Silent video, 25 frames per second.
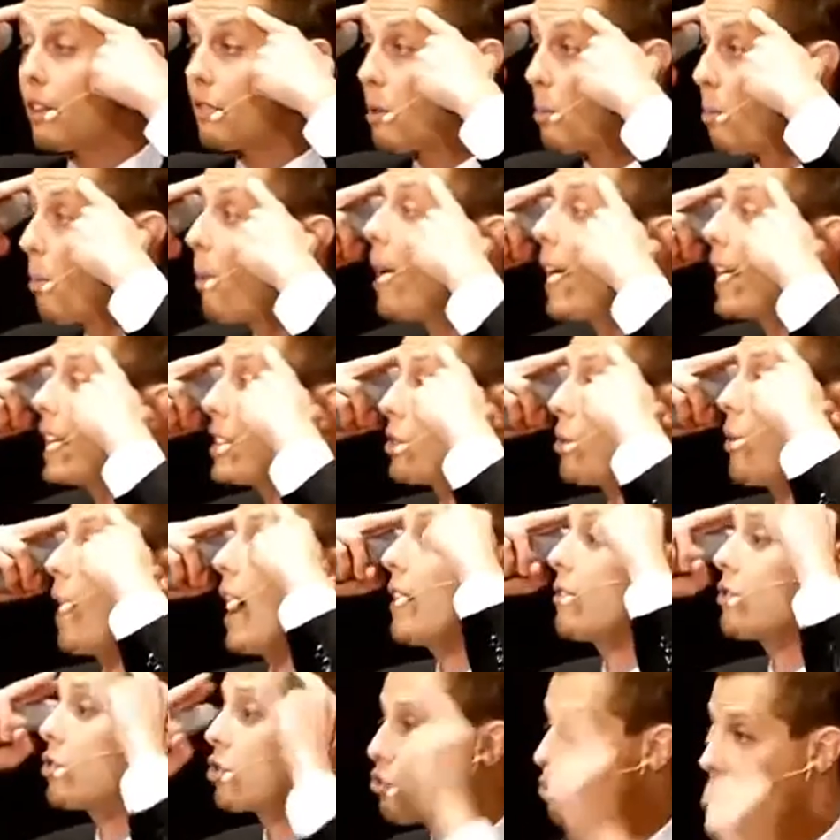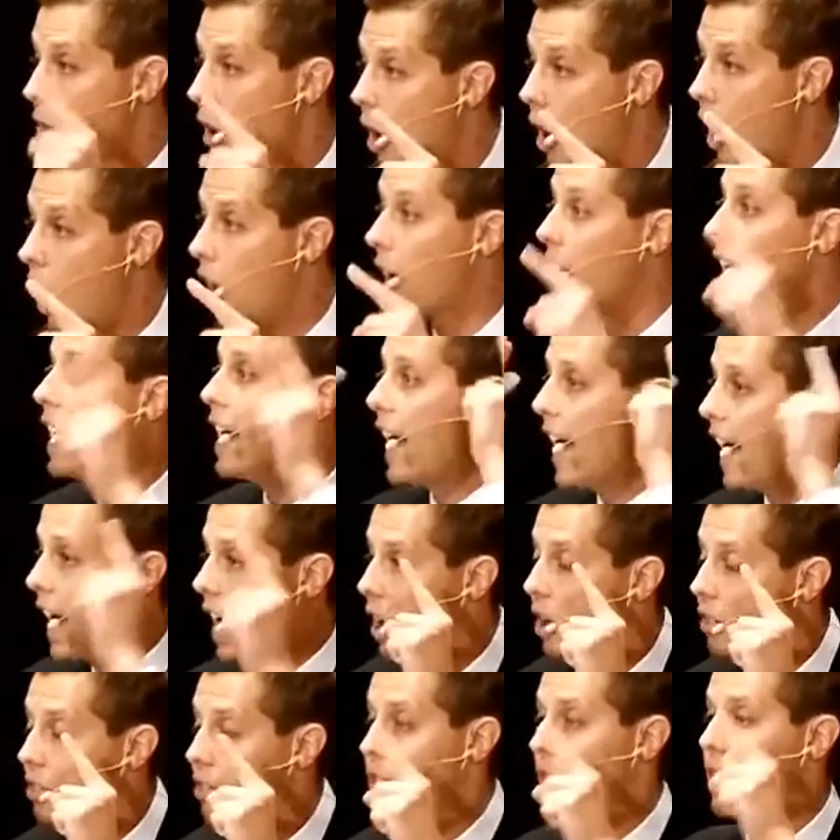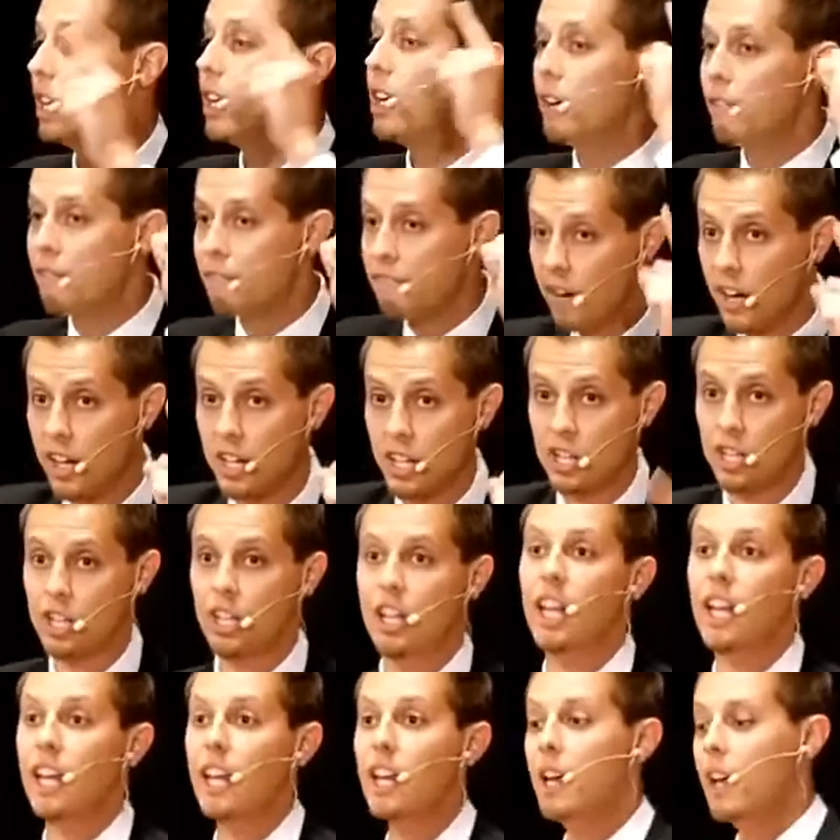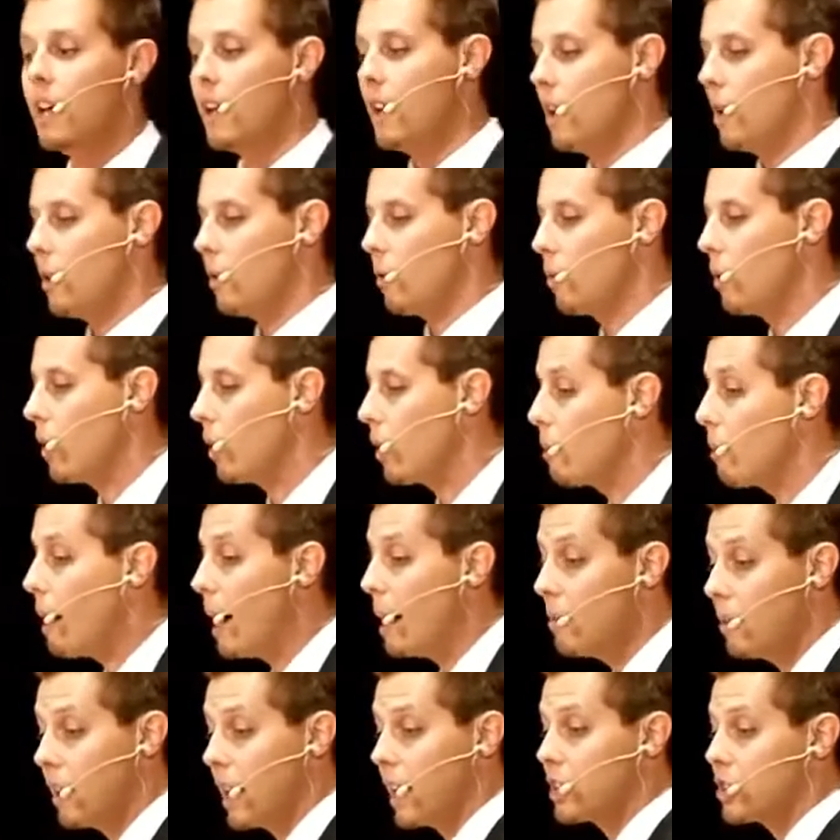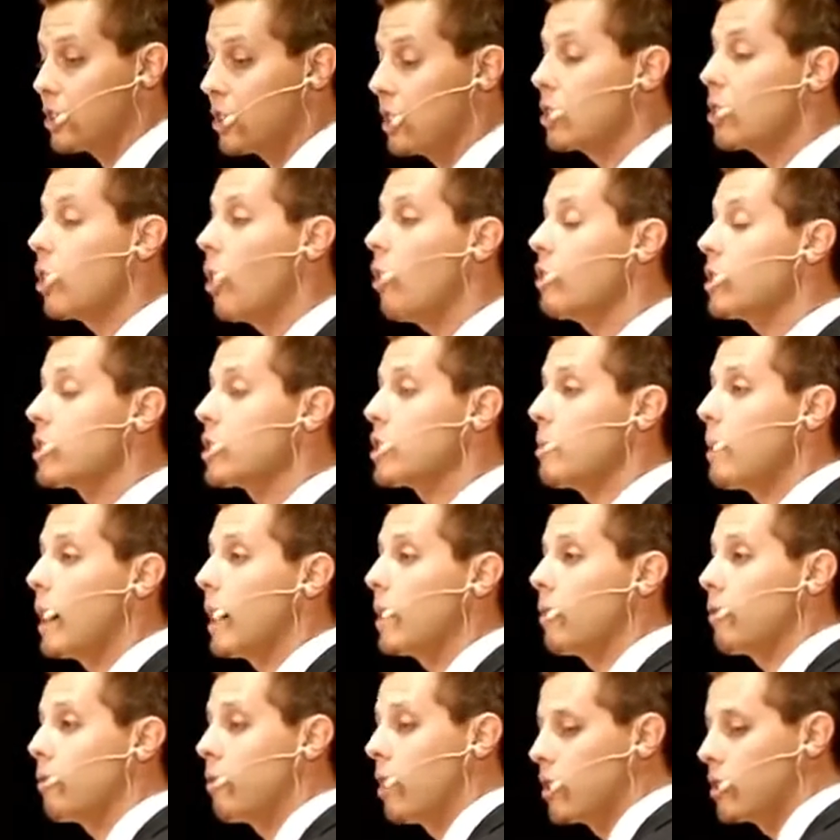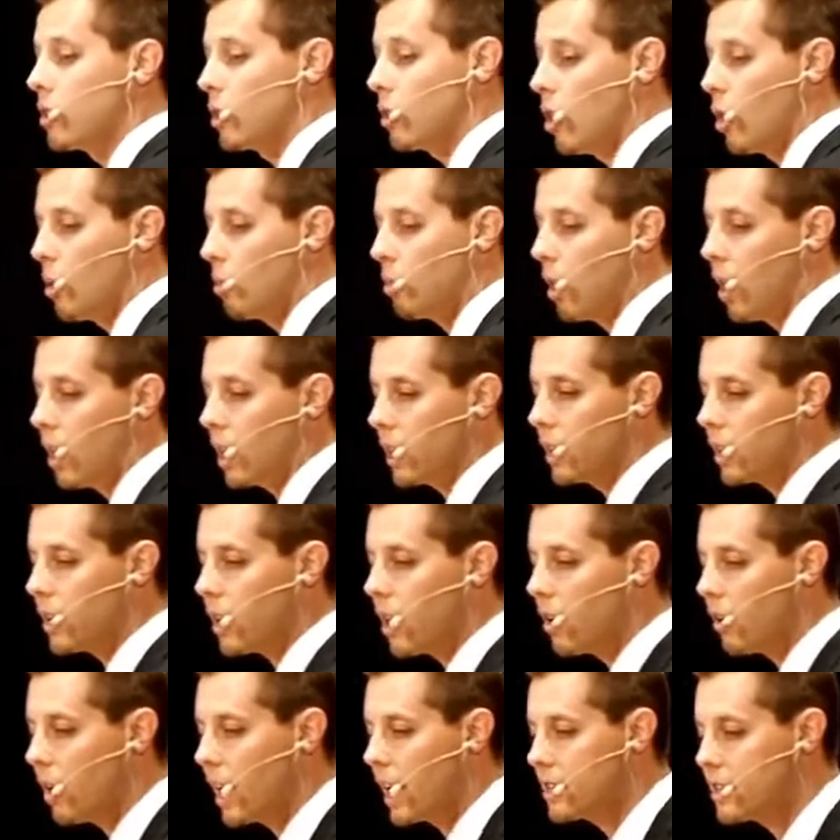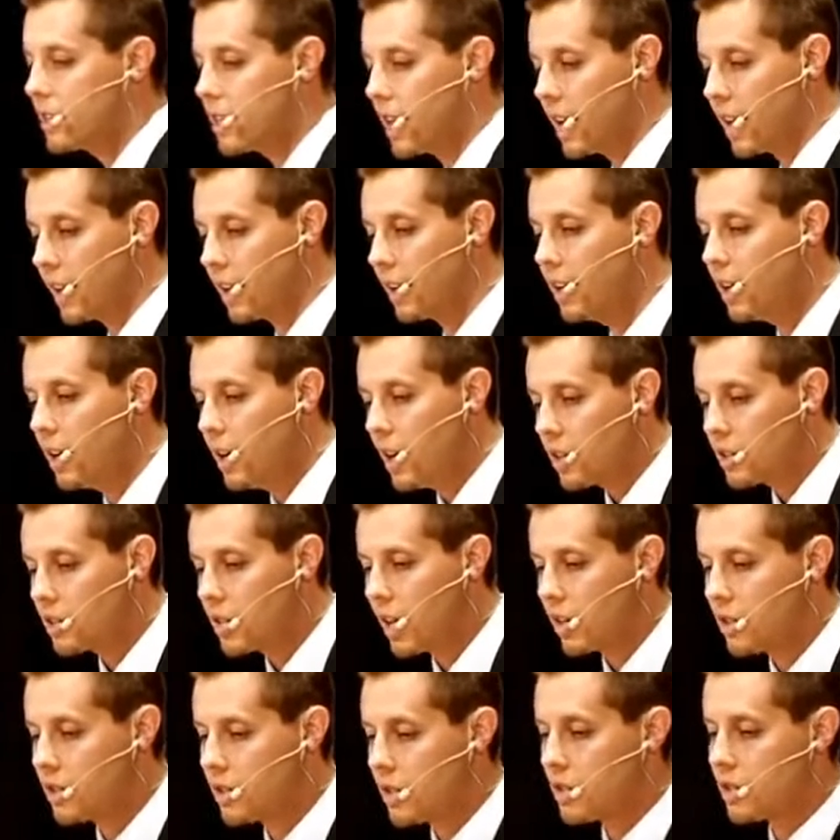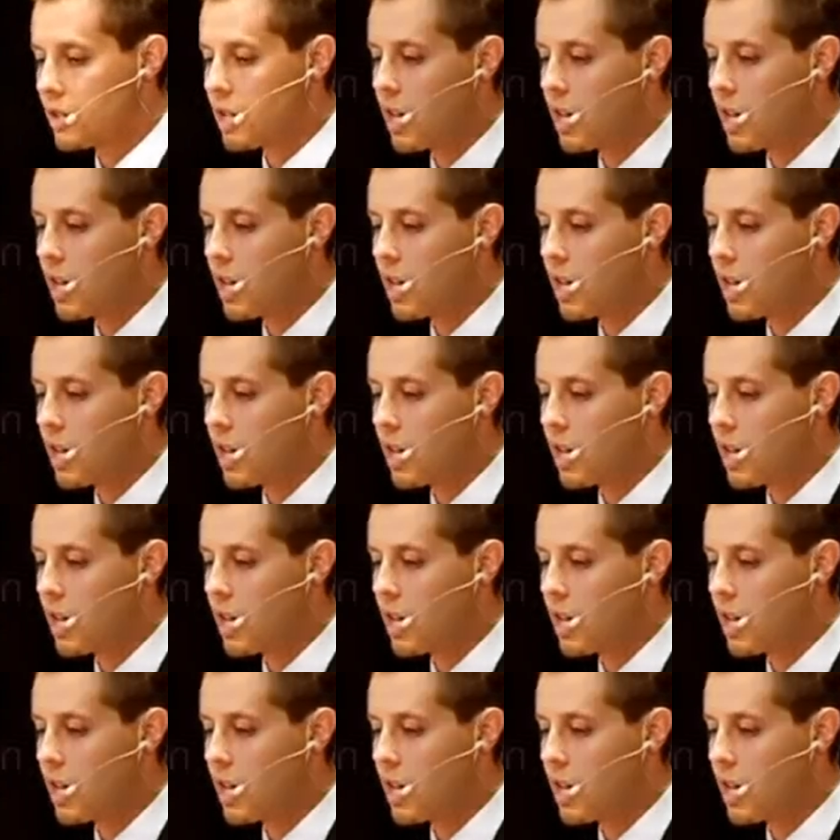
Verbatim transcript: of the brain to have strong, healthy, functioning. Well, the Bible actually told us about the frontal lobe long ago. Isaiah tells us,